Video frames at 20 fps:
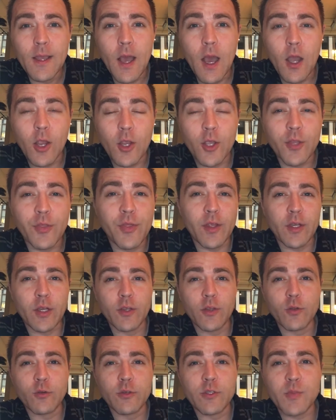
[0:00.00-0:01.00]
a good thing to
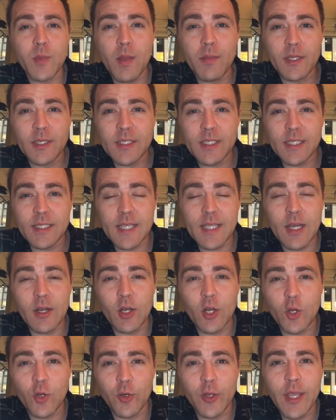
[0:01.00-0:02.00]
do is maybe to sit down
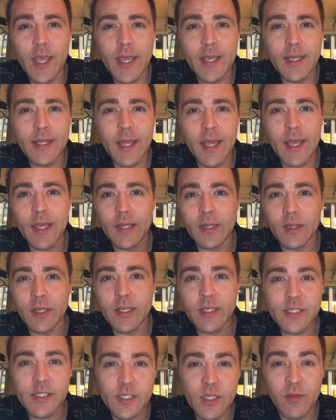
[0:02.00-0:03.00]
and create a
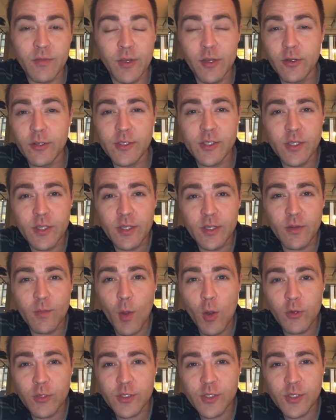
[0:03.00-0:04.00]
list of here's the
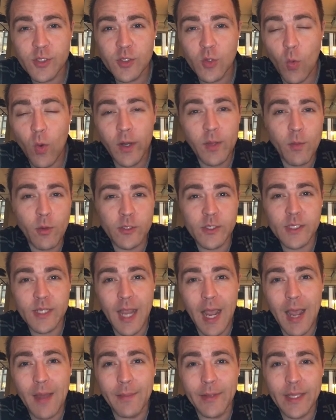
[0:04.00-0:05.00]
20 most
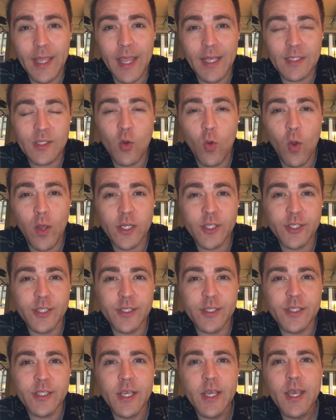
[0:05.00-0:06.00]
commonly asked
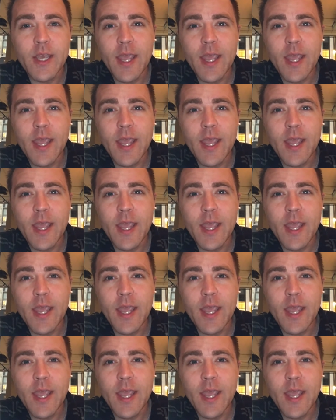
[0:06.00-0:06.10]
questions,